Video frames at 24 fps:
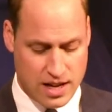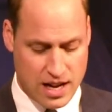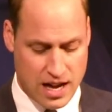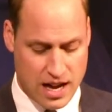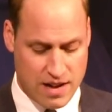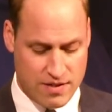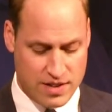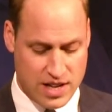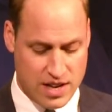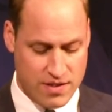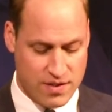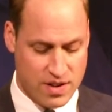
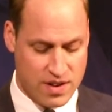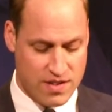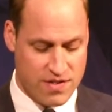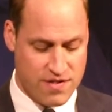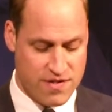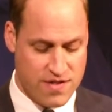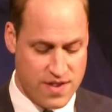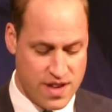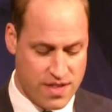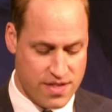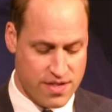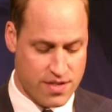have given a
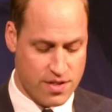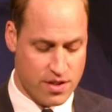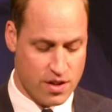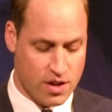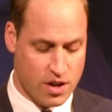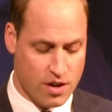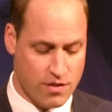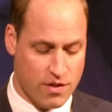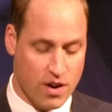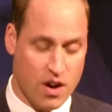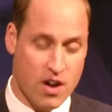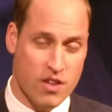fifth
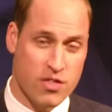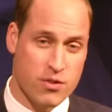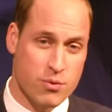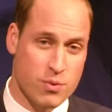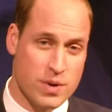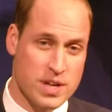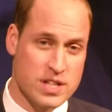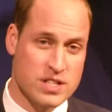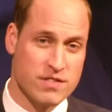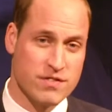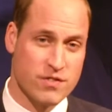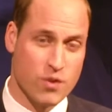of our
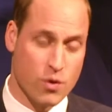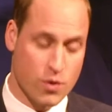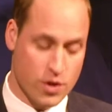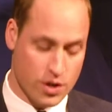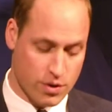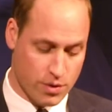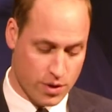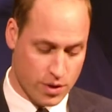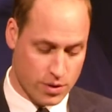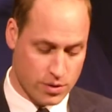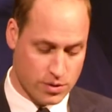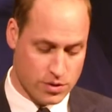3 to
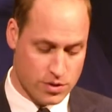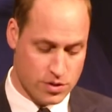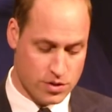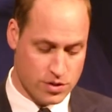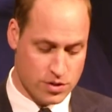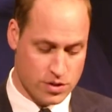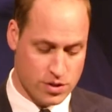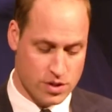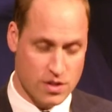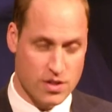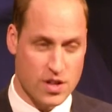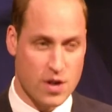4-year-olds
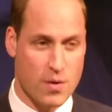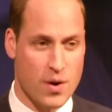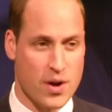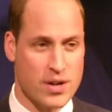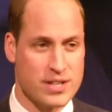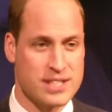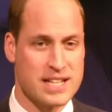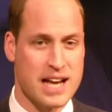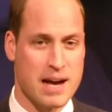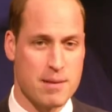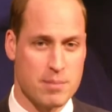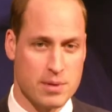their
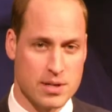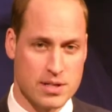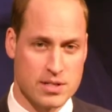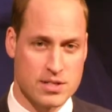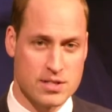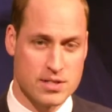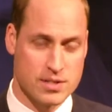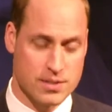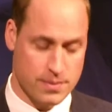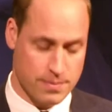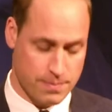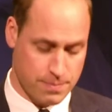own
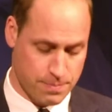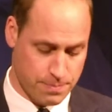tablets.